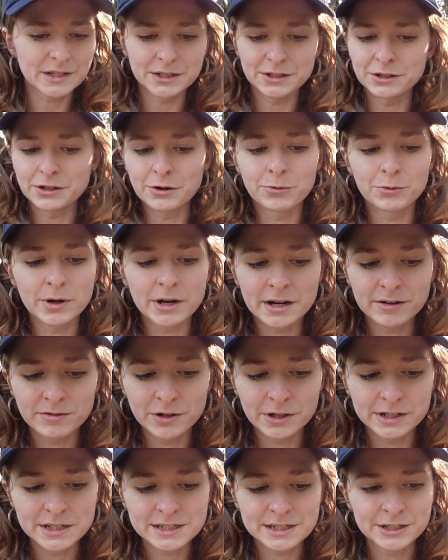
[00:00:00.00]
you know, whatever
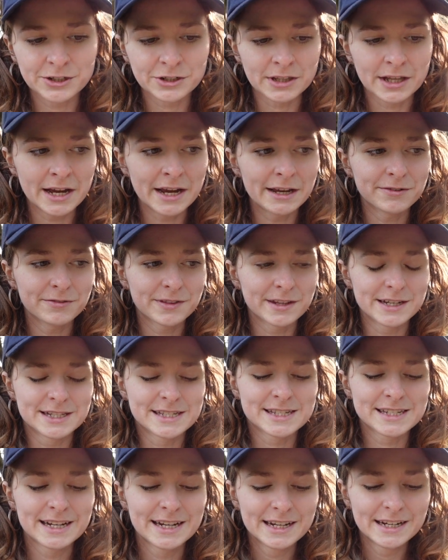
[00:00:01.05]
it is in your life
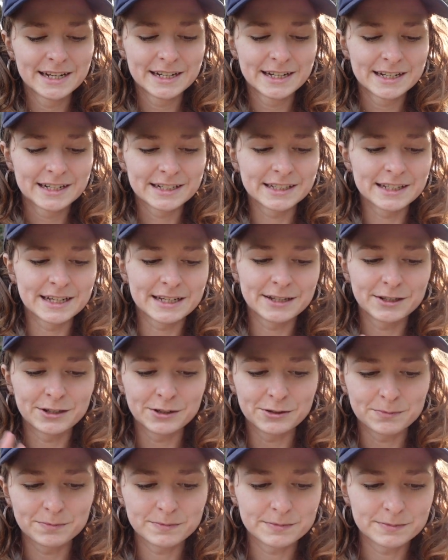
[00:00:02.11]
that's like,
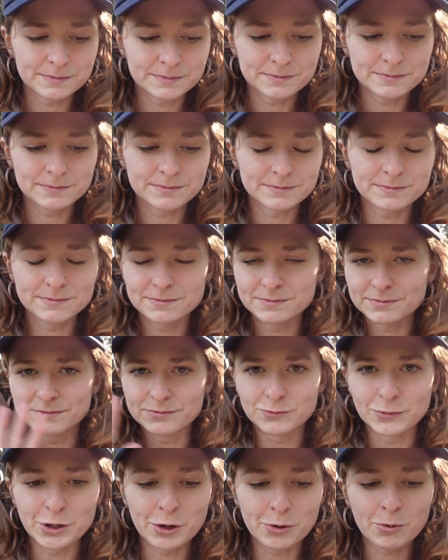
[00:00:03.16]

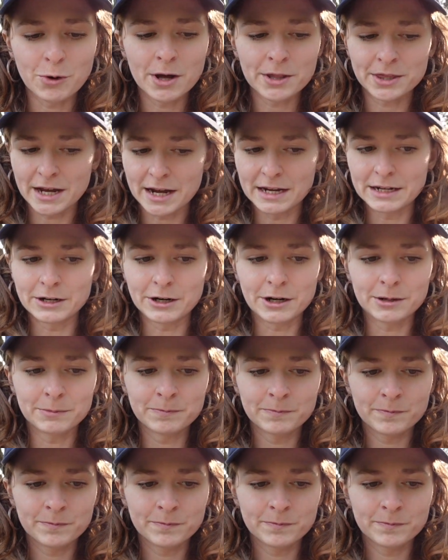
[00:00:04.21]
we don't want that here.